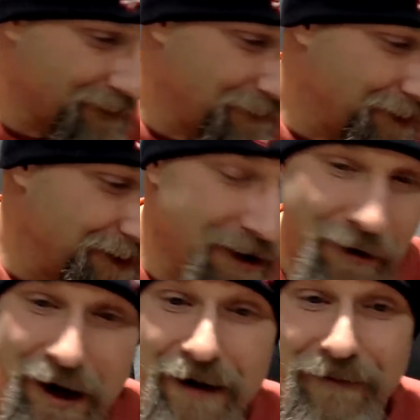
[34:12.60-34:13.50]
But no,
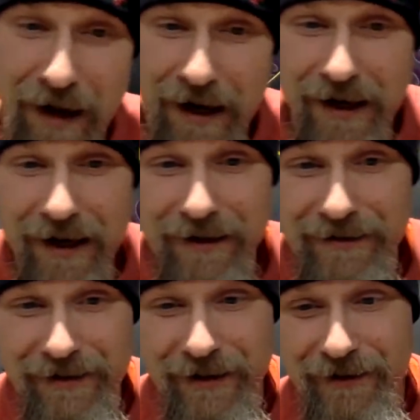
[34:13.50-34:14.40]
I have not got your
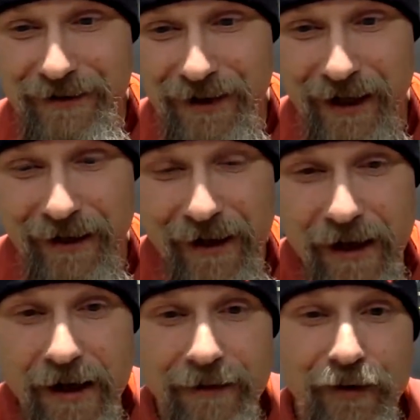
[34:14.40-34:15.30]
stickers yet.
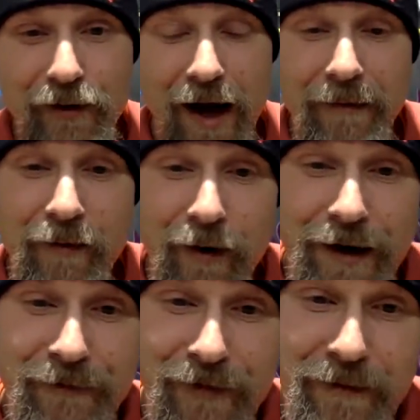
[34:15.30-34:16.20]
Dude, I've been
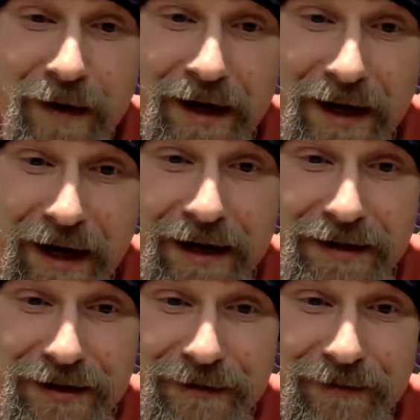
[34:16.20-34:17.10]
waiting for
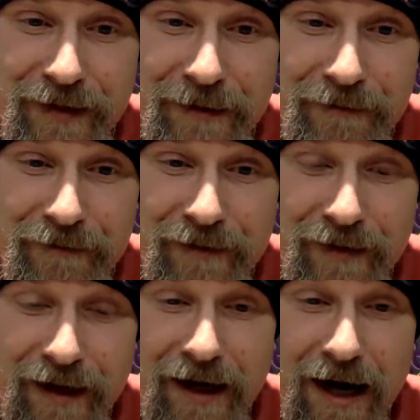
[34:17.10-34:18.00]
medication
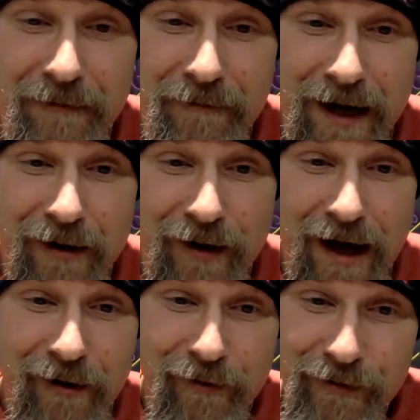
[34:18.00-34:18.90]
that got mailed
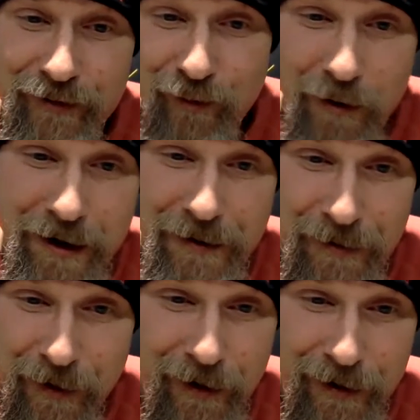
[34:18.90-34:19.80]
out on the
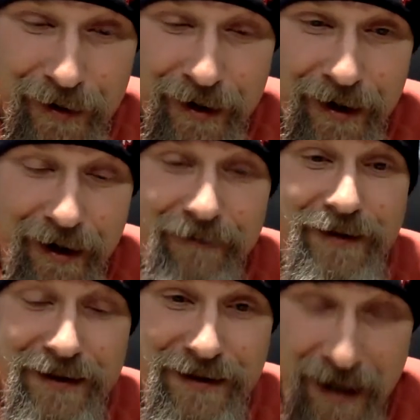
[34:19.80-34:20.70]
23rd of
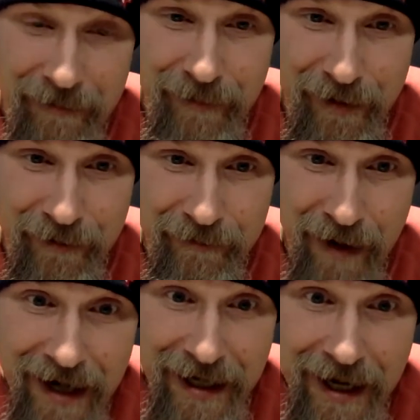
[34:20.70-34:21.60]
December.
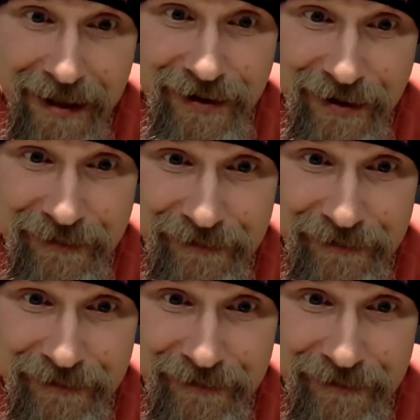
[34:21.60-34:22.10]
Medication.